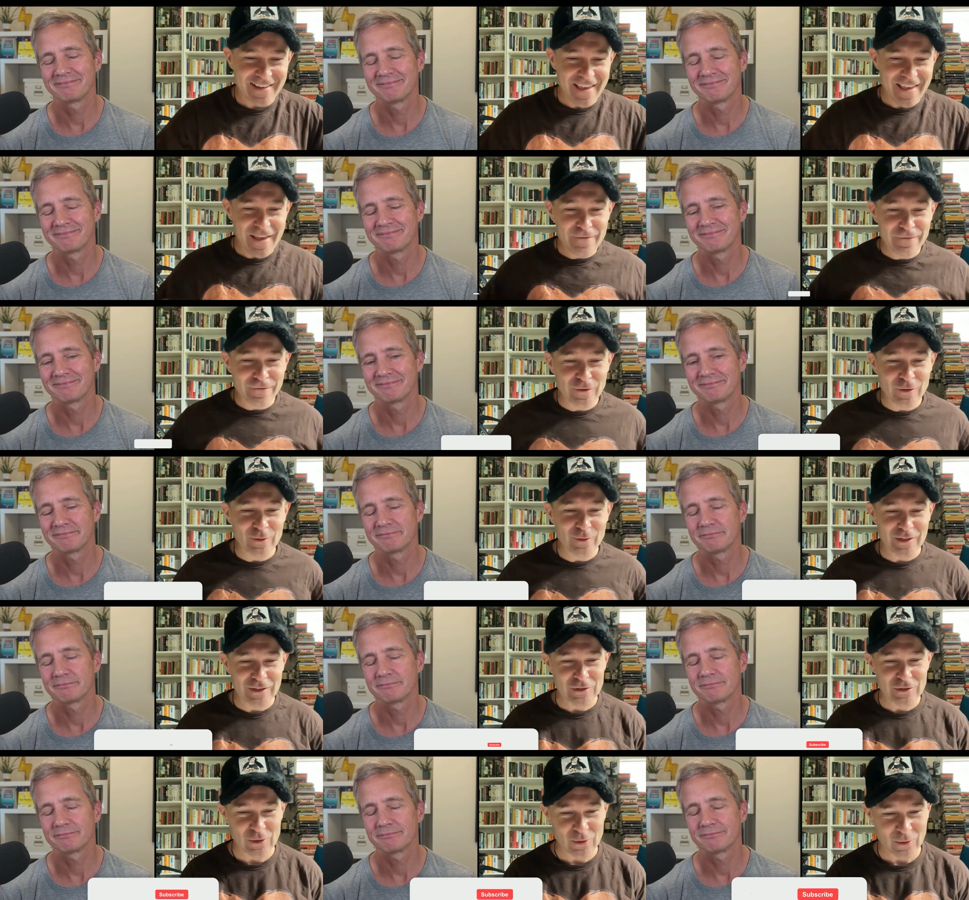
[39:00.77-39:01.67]
Speaker 1: if you
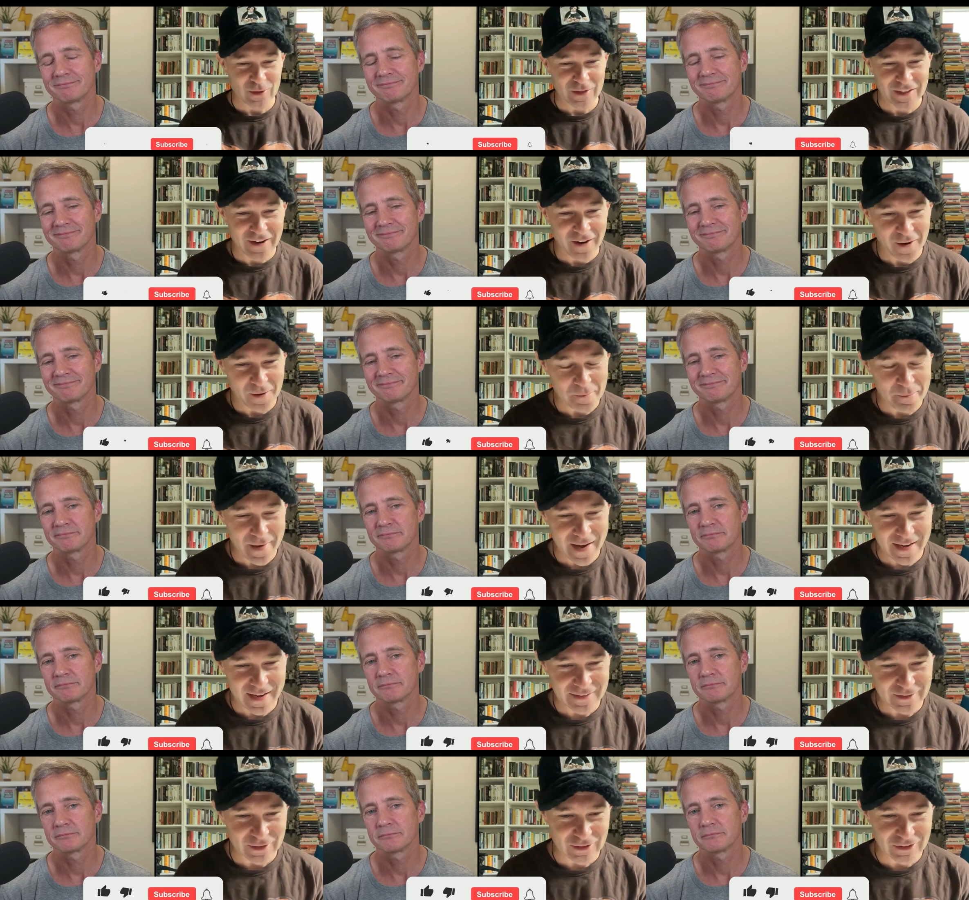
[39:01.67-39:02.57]
enjoy our
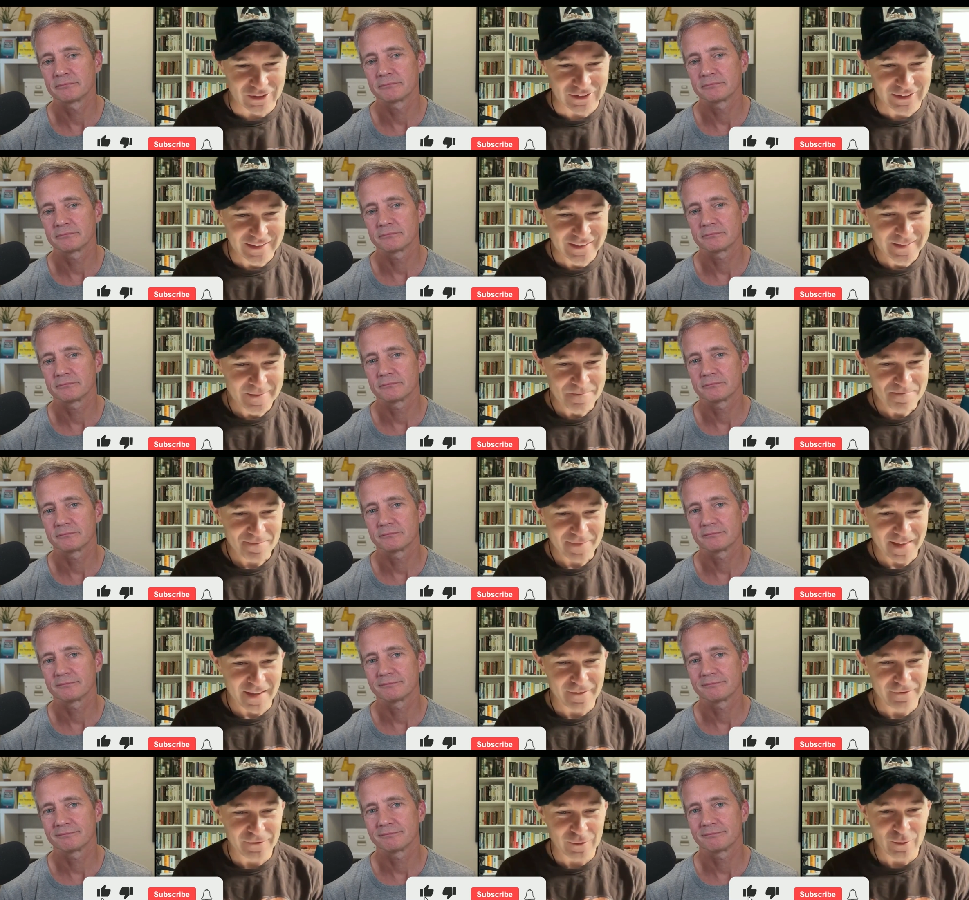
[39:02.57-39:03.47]
banter,
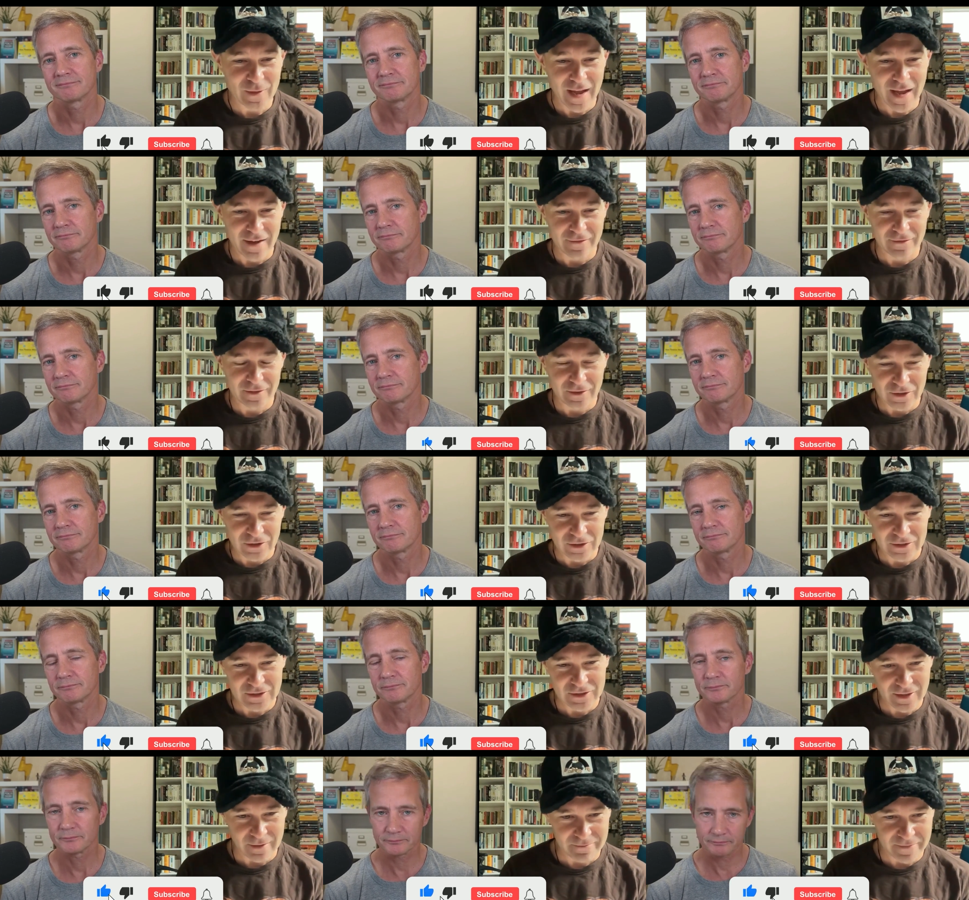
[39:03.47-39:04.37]
if you have
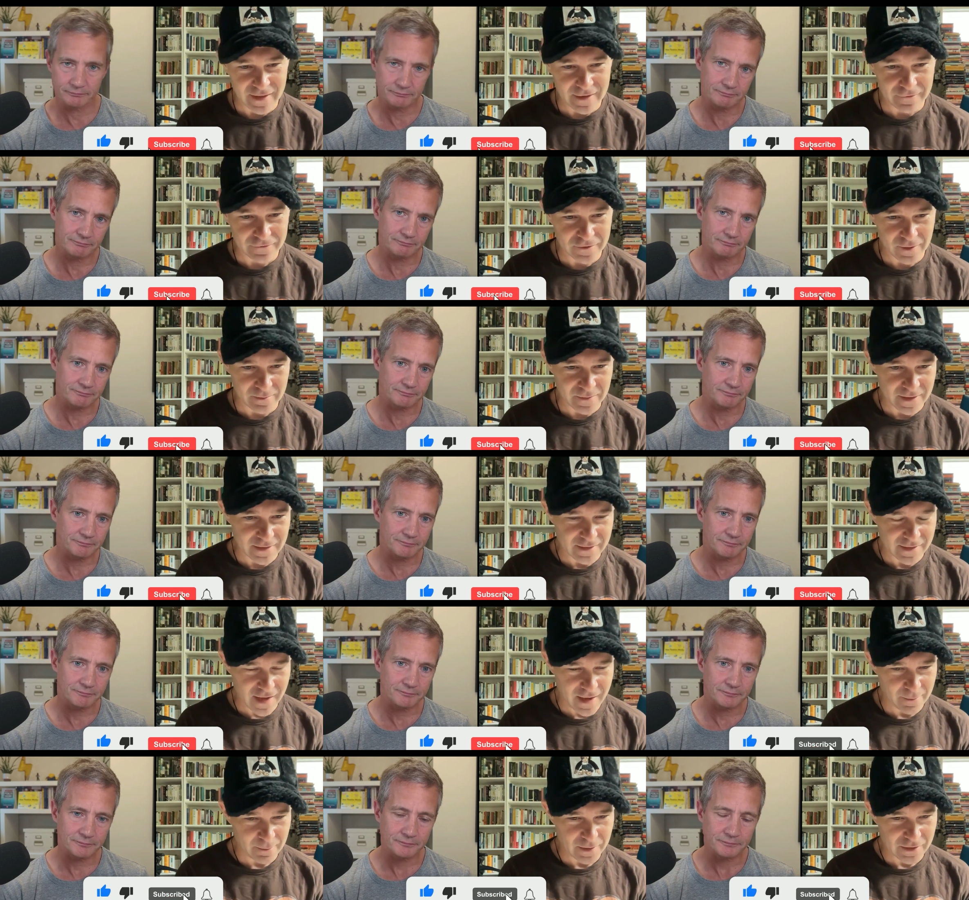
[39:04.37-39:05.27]
learned something from
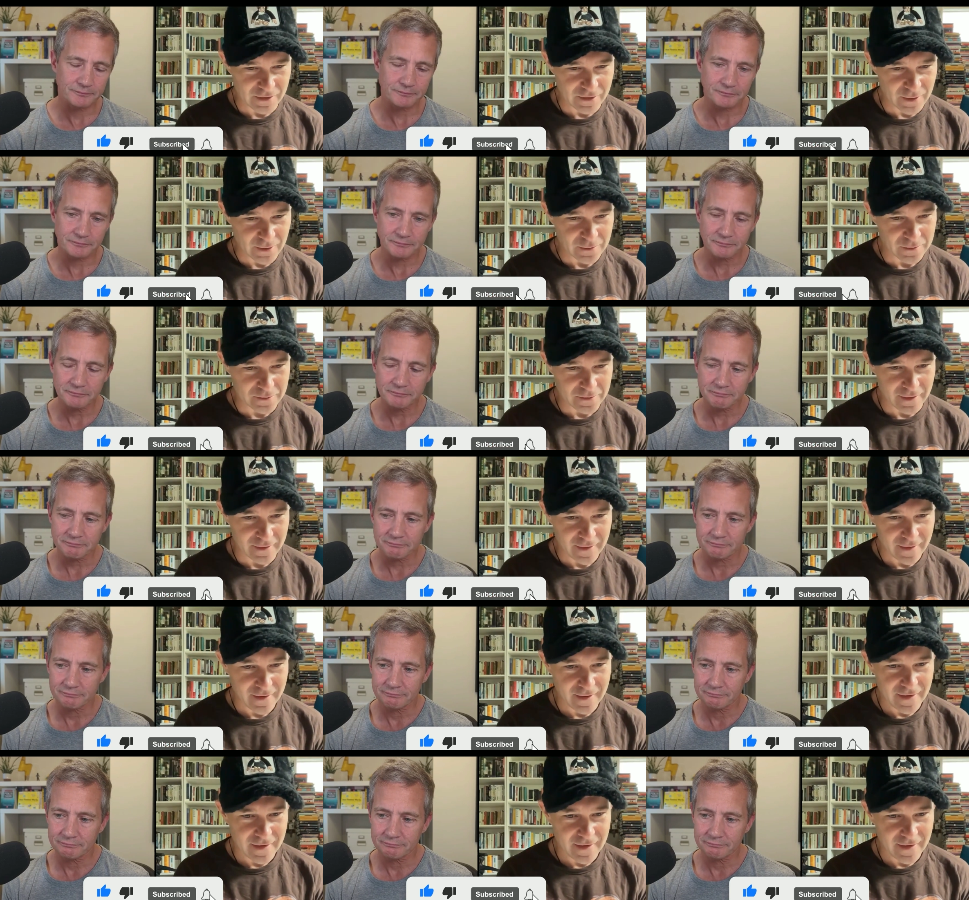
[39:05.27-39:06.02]
this episode,